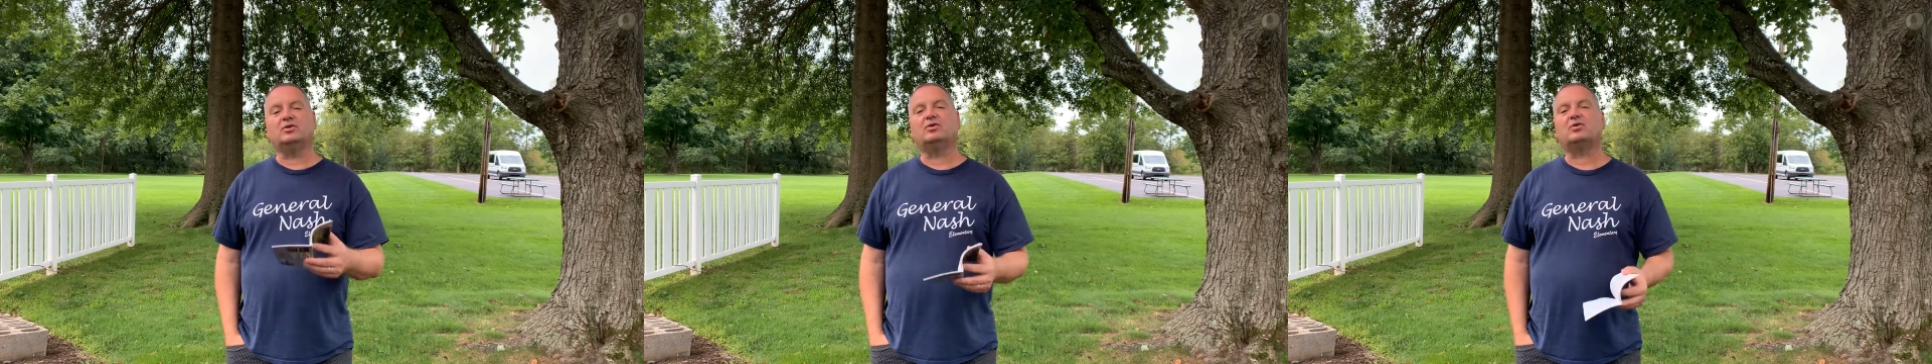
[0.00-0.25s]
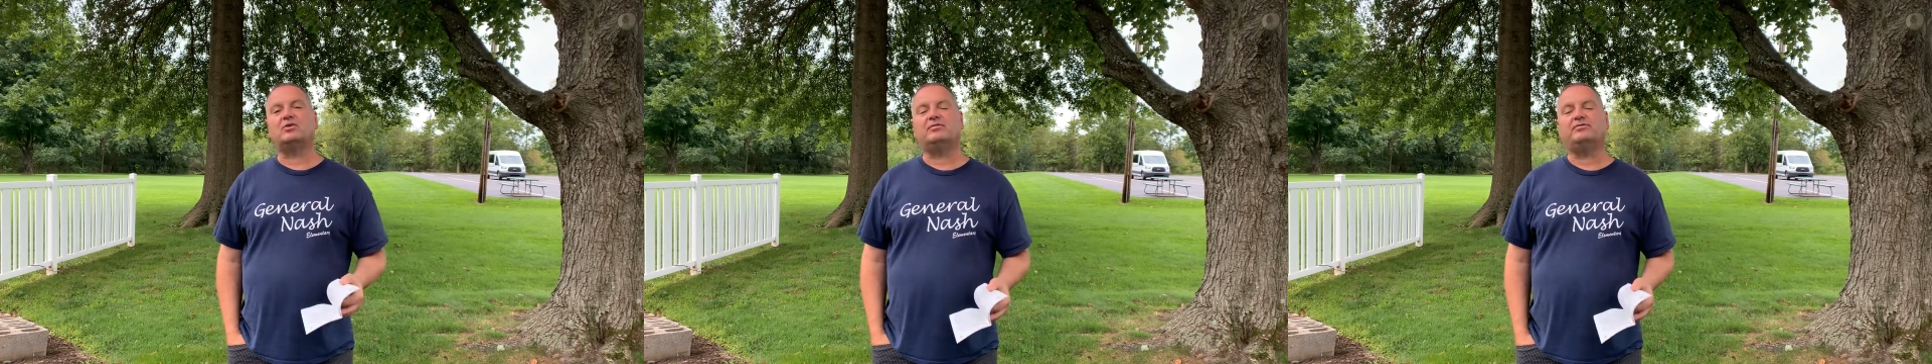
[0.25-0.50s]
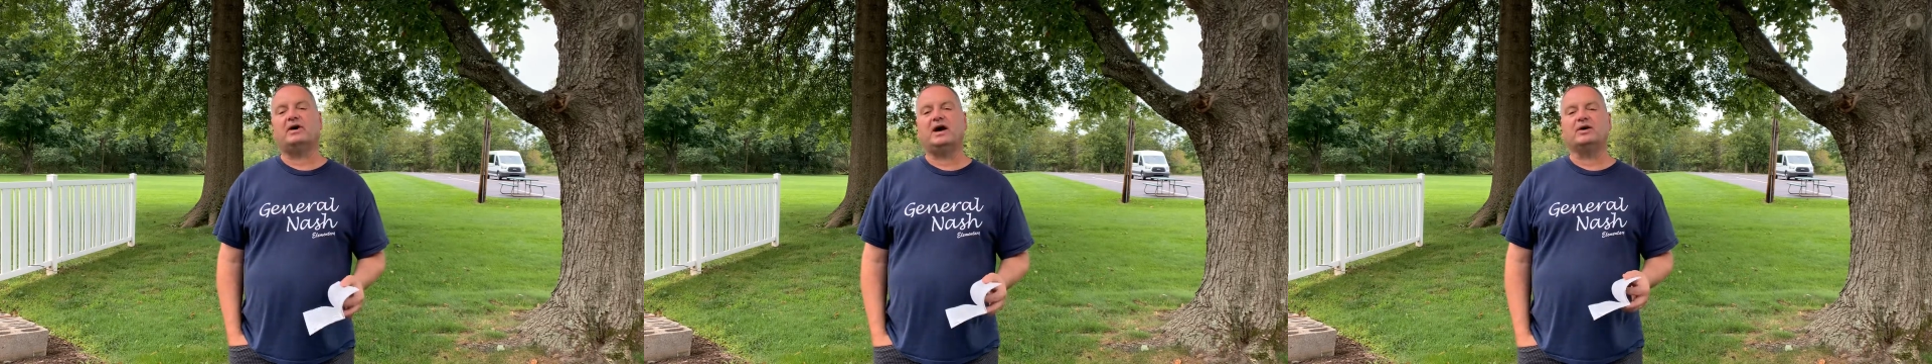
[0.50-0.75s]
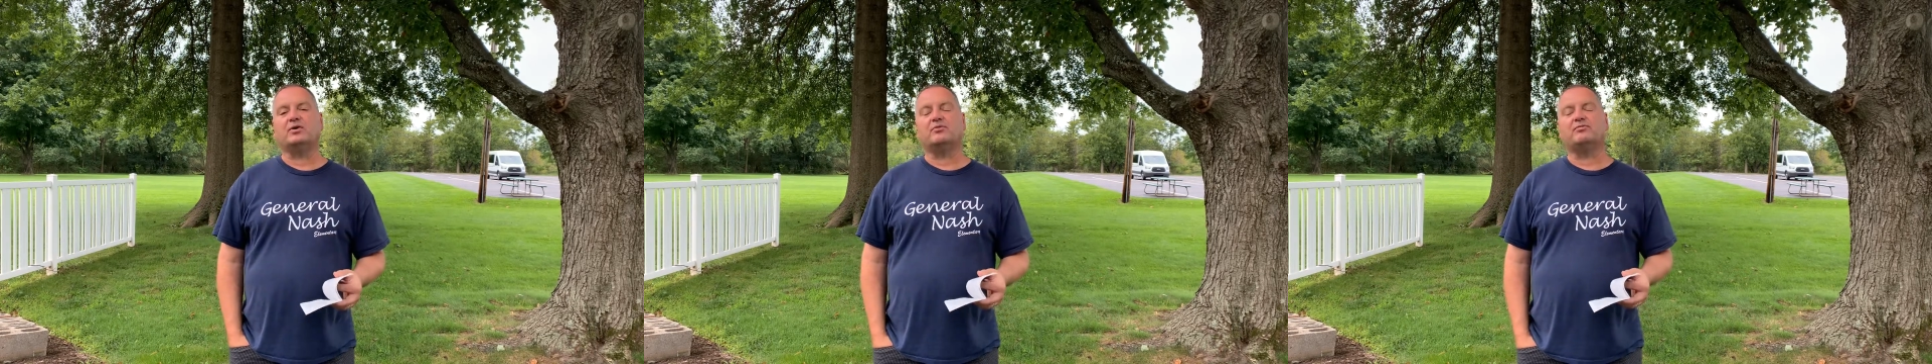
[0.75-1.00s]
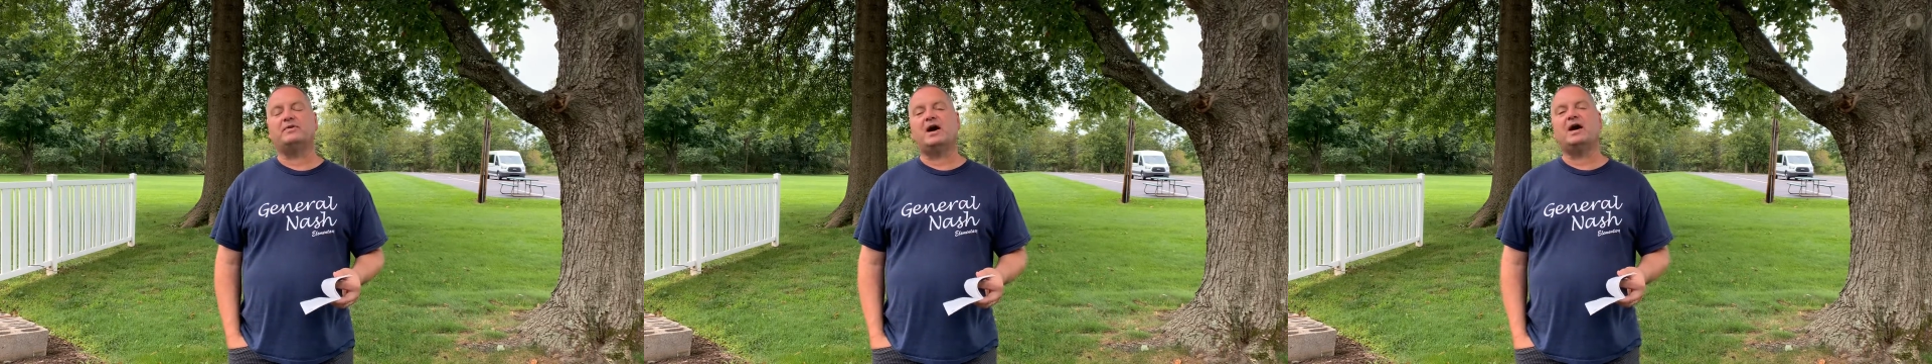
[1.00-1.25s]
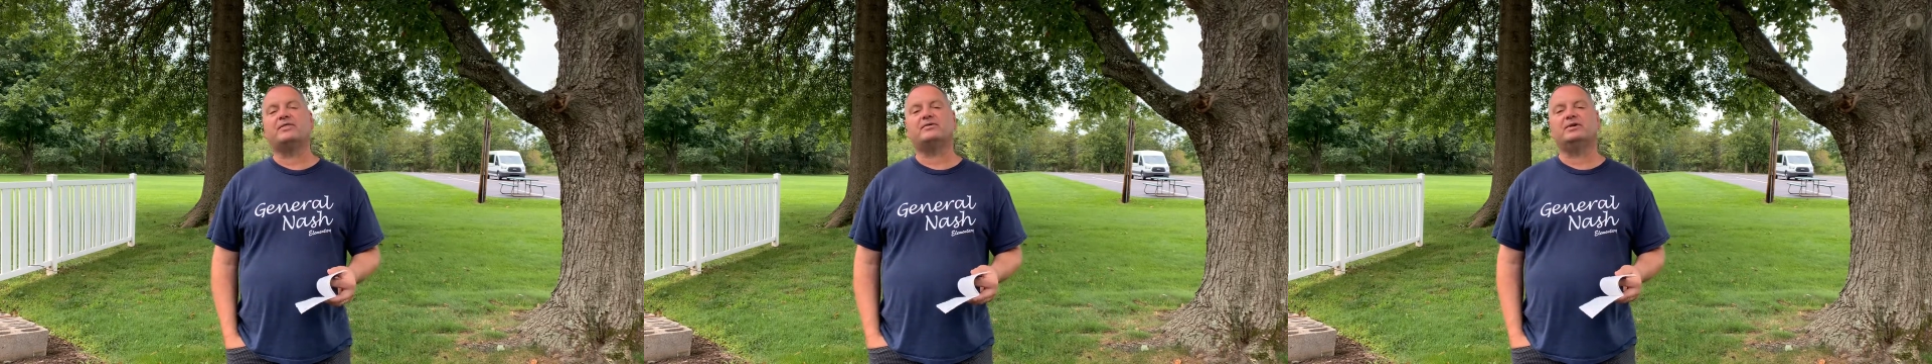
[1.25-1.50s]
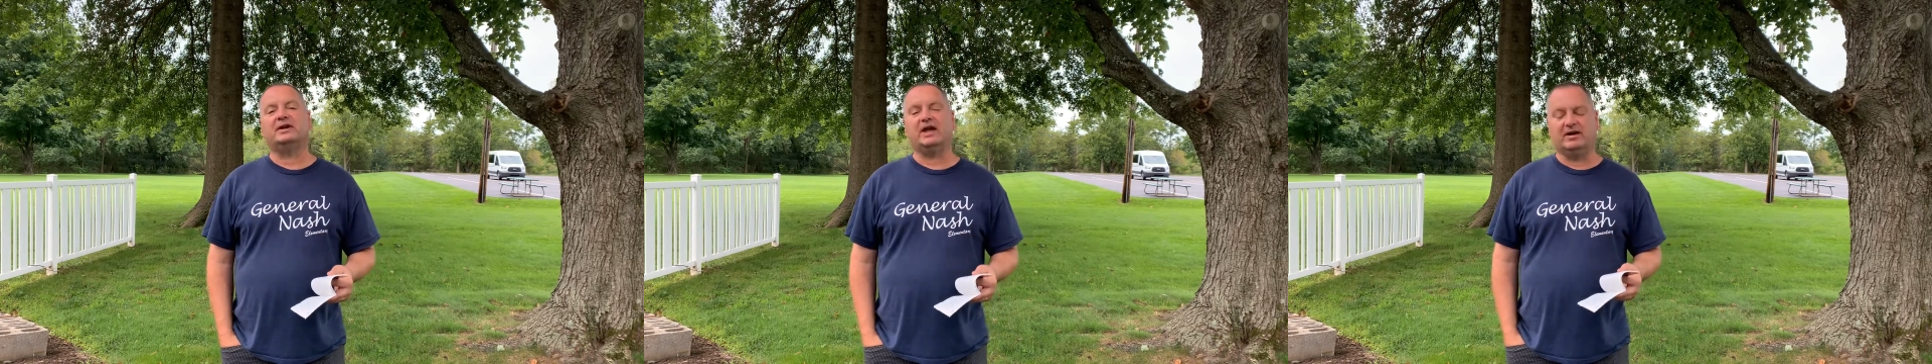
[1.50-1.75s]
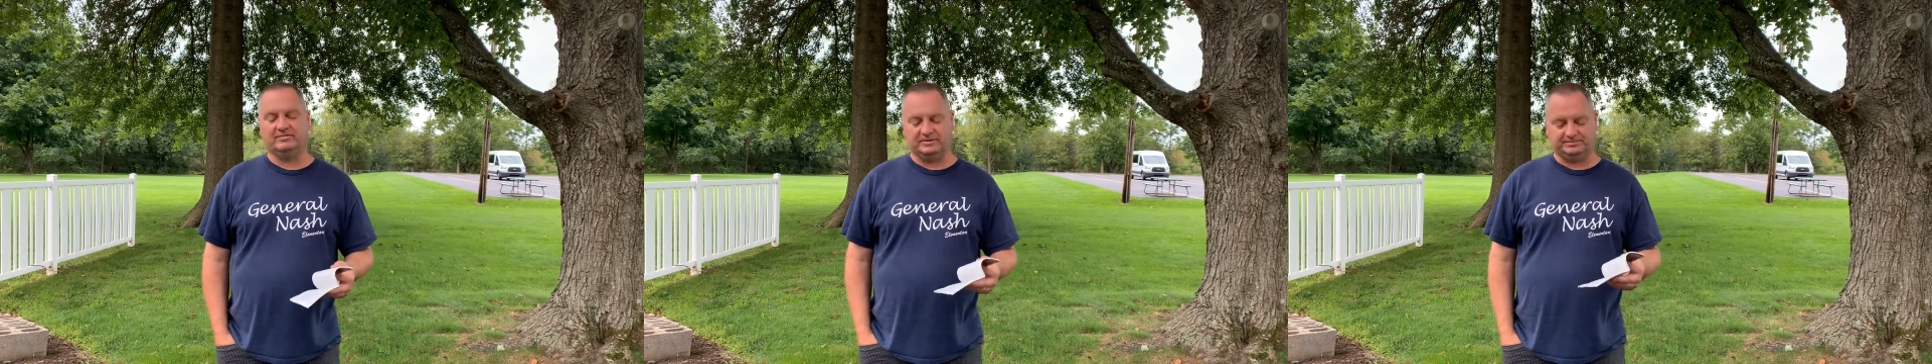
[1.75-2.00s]
glorify your Father in
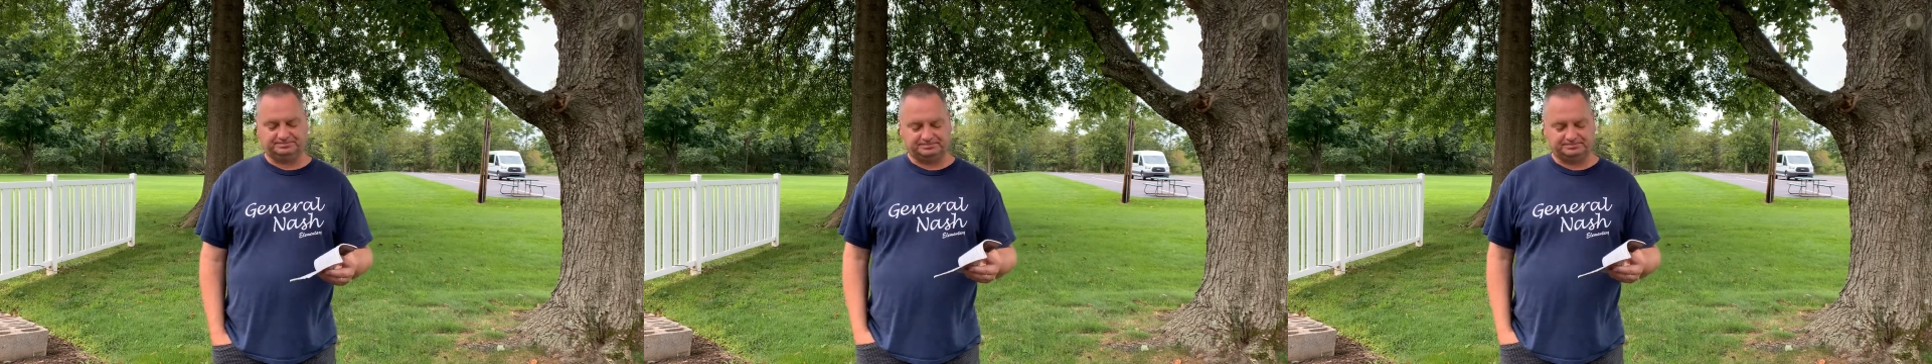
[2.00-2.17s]
heaven.